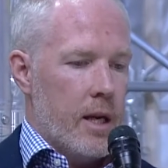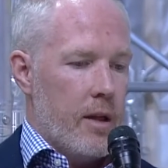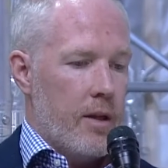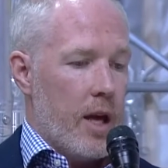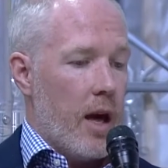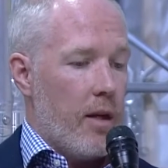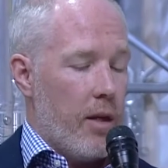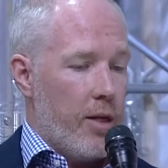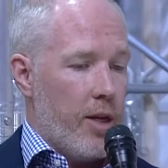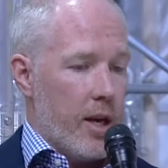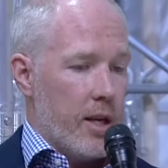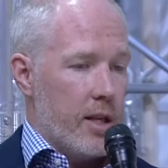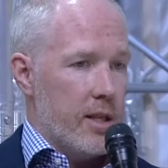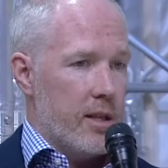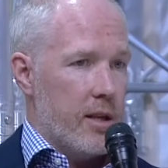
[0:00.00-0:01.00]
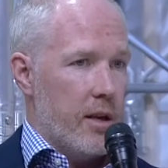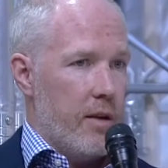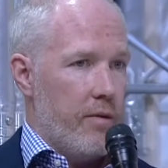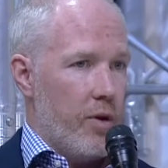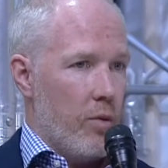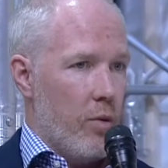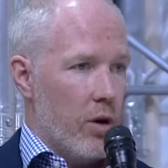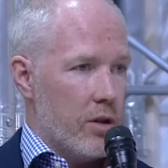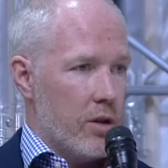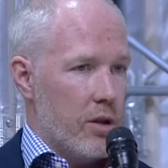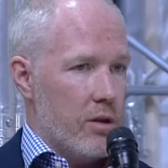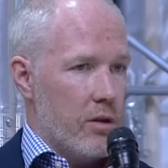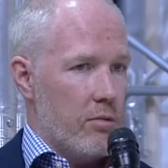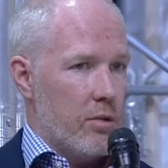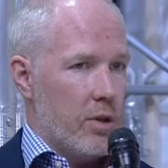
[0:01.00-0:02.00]
The other thing is that if you want
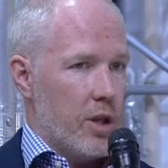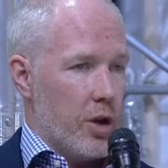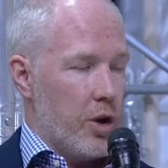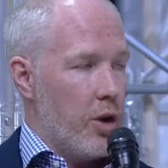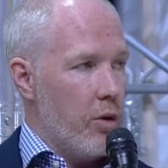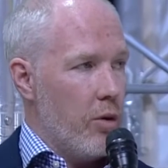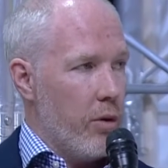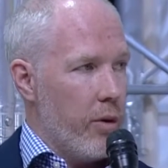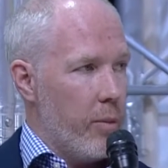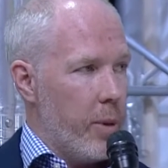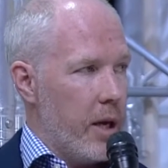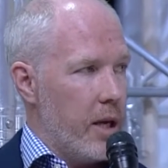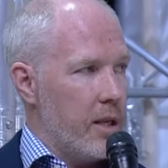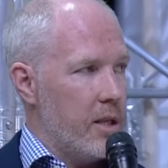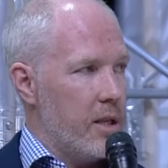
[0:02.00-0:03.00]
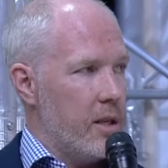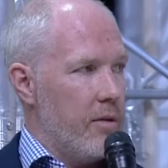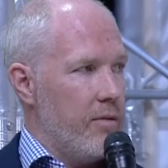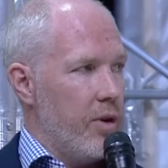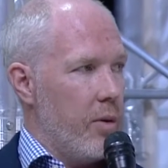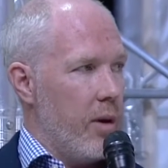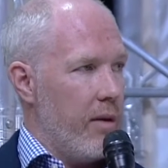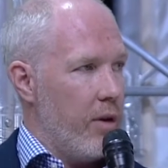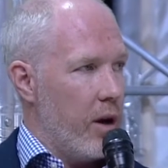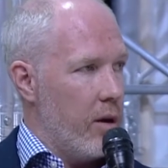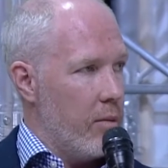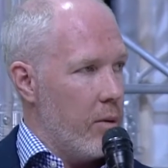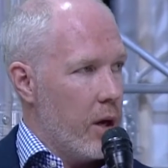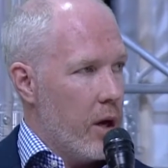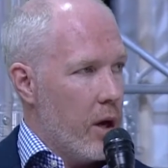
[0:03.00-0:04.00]
to secure the peace, if you have a
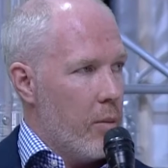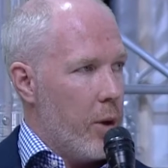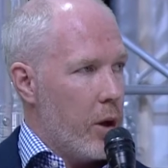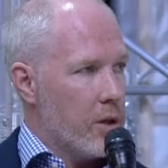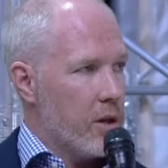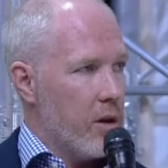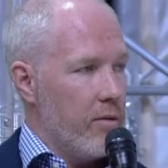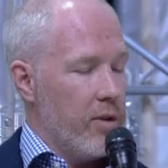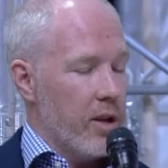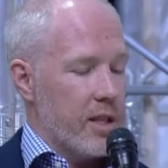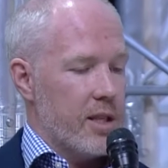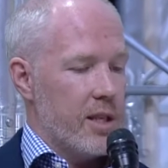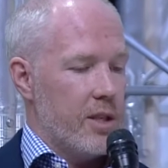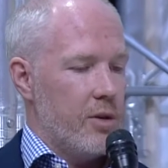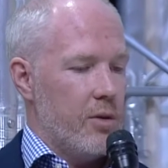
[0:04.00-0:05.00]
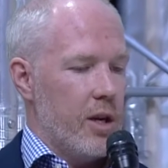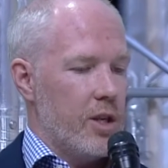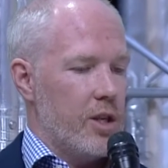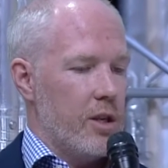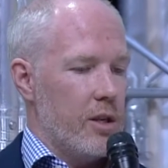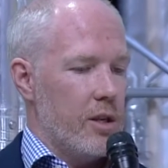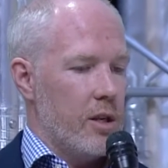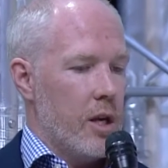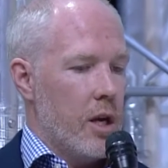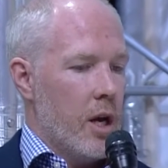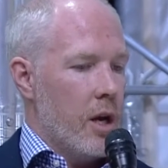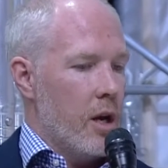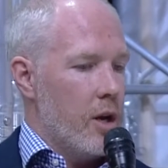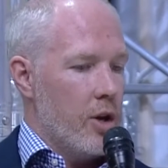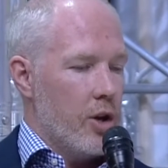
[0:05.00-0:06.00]
post-conflict situation,
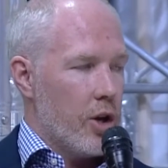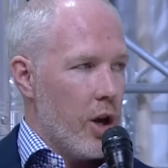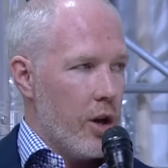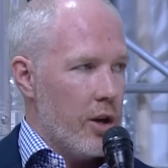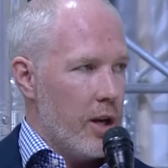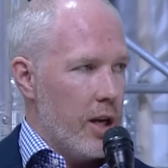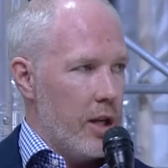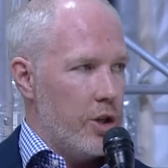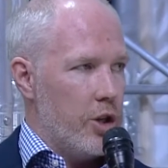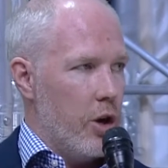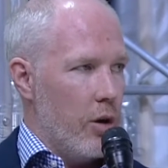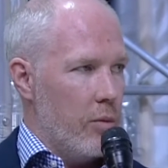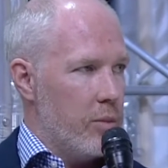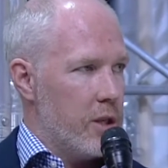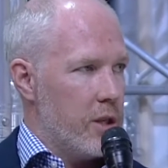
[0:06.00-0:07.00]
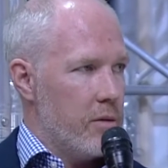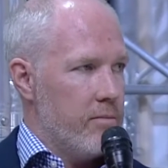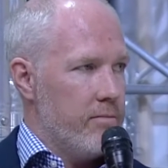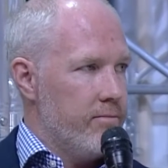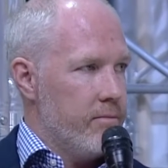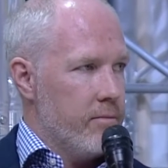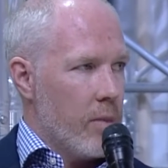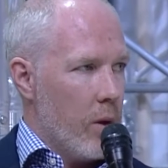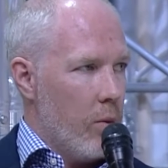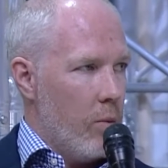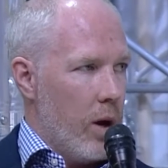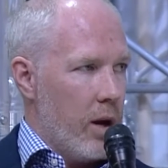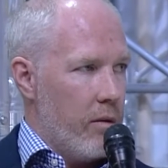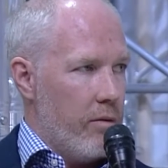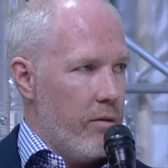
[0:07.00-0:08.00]
you're going to need jobs.
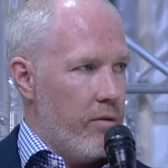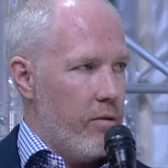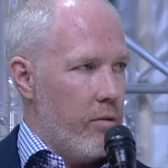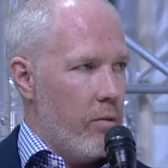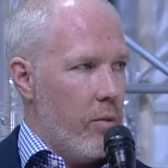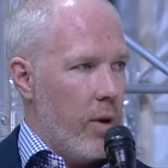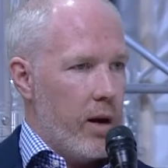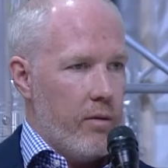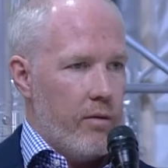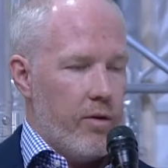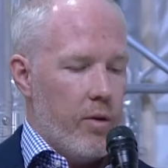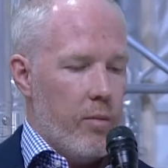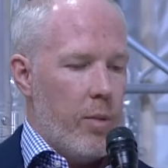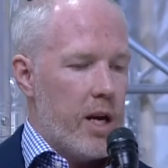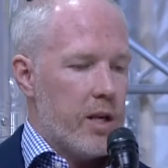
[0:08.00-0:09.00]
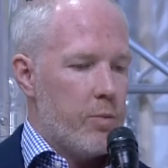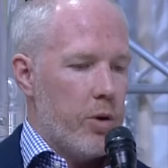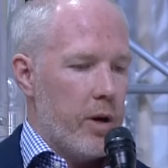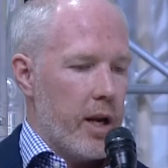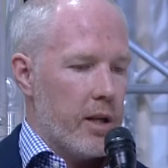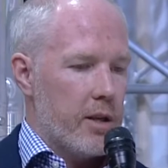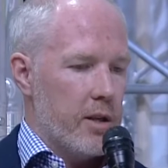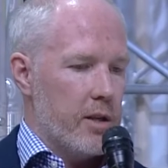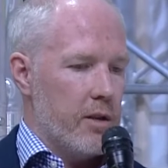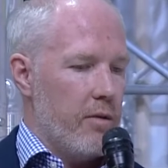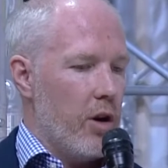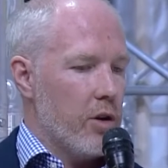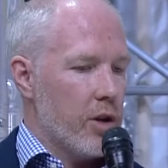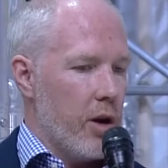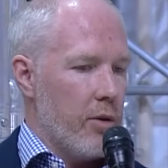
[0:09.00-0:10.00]
One of the best predictors of
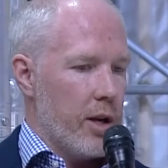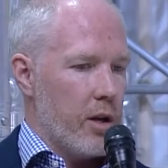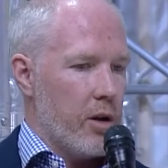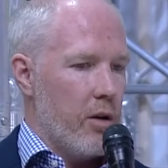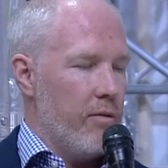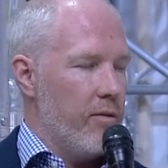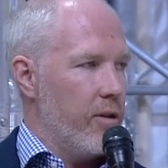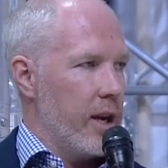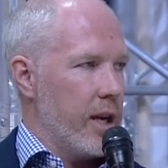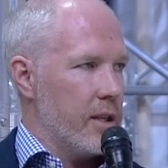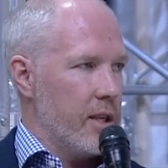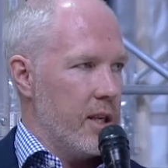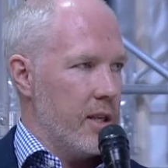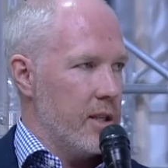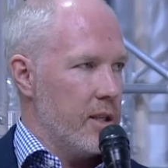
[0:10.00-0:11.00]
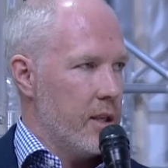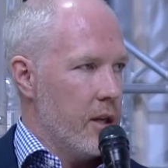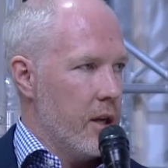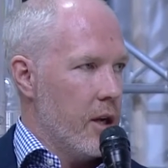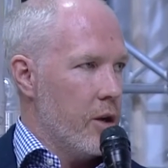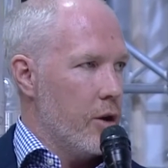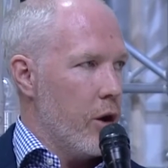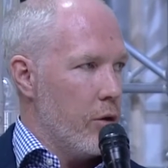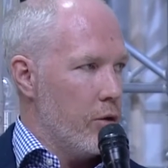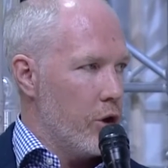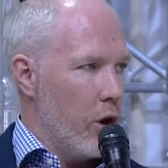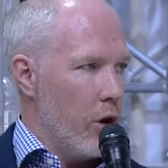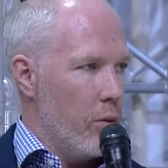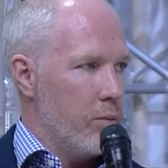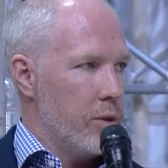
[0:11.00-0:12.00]
ongoing conflict is no
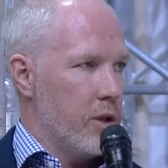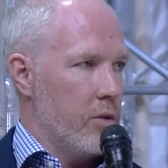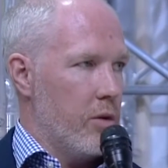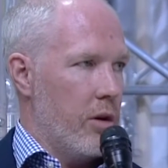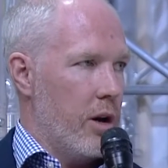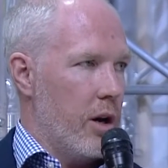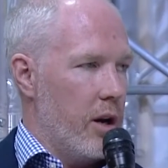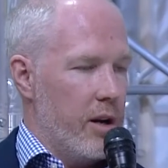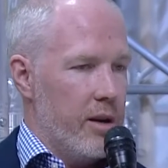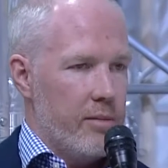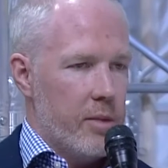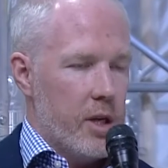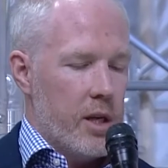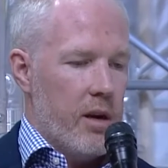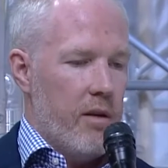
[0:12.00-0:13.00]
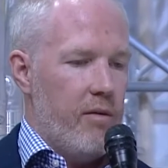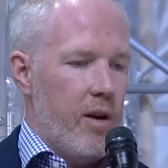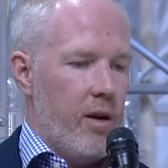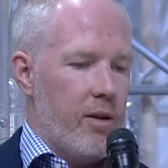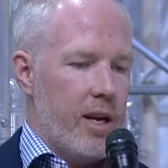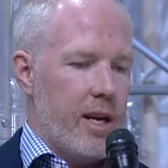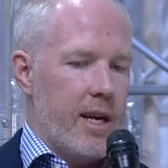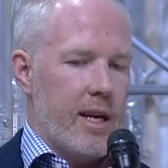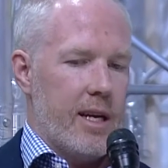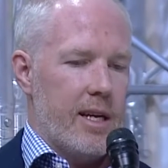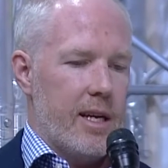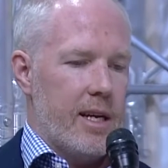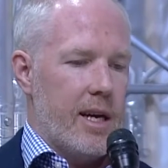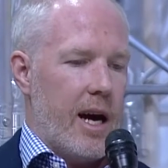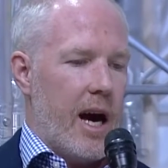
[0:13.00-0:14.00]
jobs, or a very
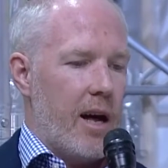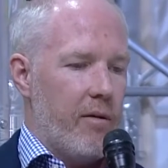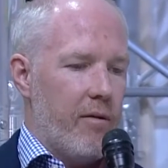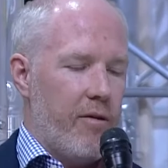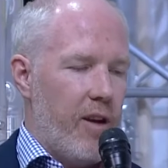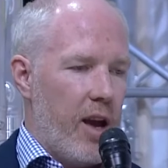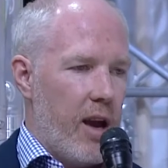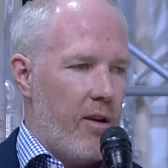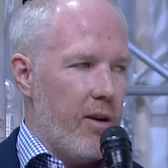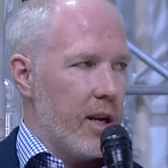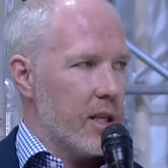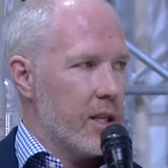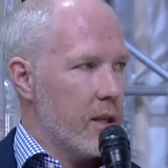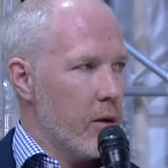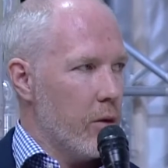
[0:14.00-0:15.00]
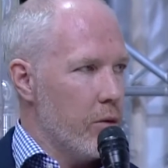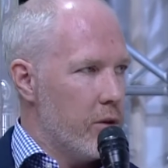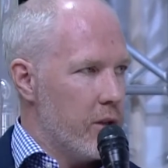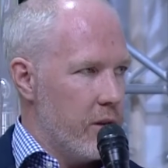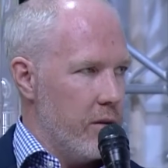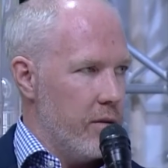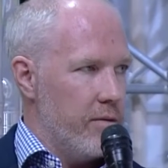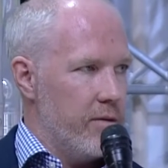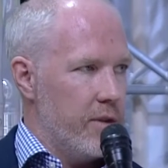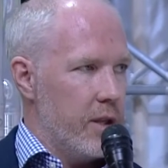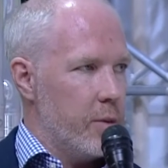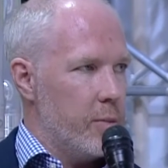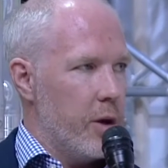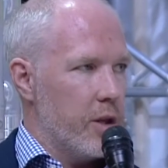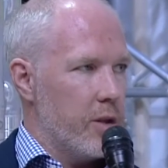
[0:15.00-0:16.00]
unfair, exclusive
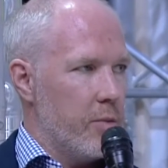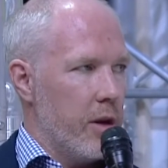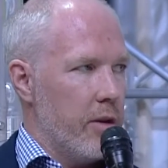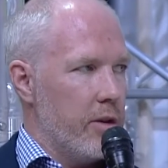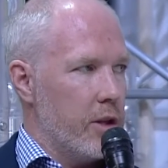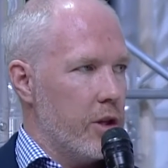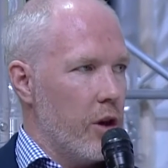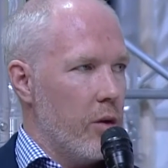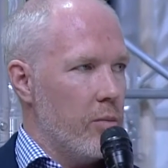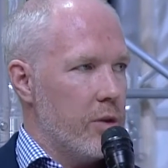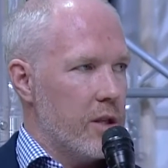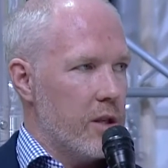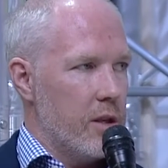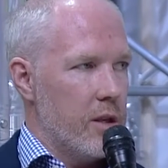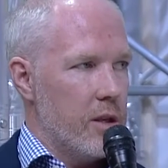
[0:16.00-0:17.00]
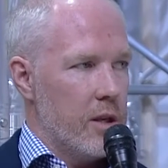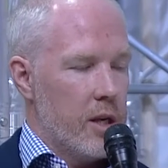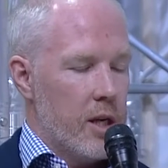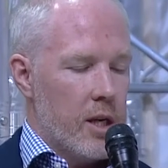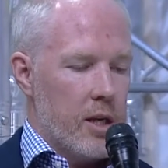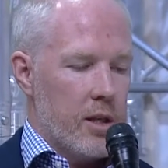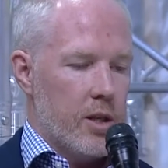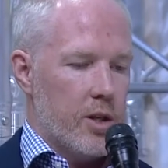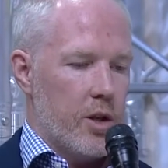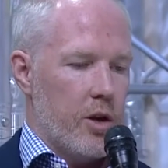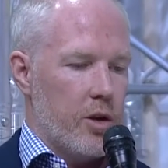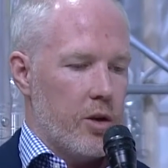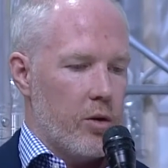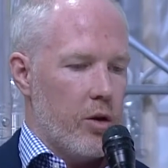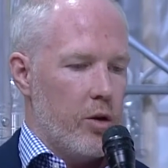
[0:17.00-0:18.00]
disbursement of the jobs to
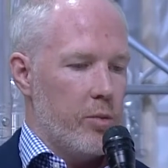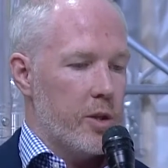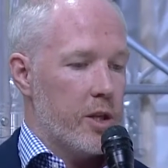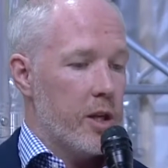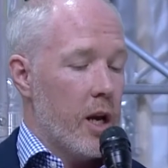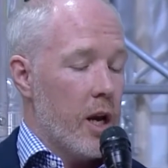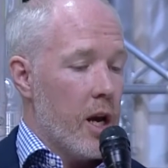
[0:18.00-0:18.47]
certain groups.